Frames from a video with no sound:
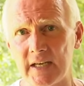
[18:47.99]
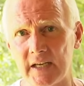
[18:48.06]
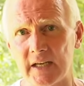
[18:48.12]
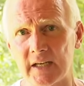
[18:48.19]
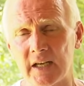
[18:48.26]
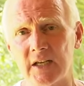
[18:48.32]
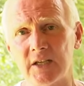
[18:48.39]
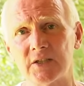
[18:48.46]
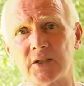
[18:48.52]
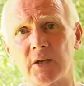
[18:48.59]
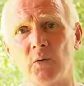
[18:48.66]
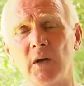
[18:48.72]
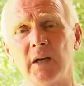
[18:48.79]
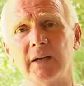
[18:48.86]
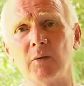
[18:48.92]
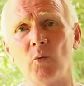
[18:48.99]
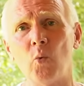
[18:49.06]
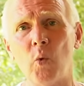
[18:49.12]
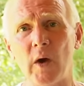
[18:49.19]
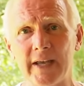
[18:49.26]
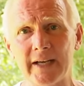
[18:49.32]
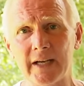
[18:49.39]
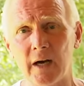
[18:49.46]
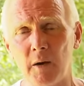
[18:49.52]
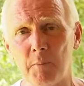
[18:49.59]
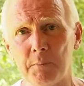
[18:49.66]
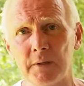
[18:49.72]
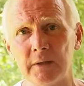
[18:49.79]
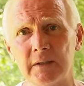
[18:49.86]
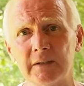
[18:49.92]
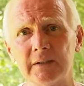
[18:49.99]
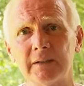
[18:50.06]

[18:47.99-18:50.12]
in it. So wake up,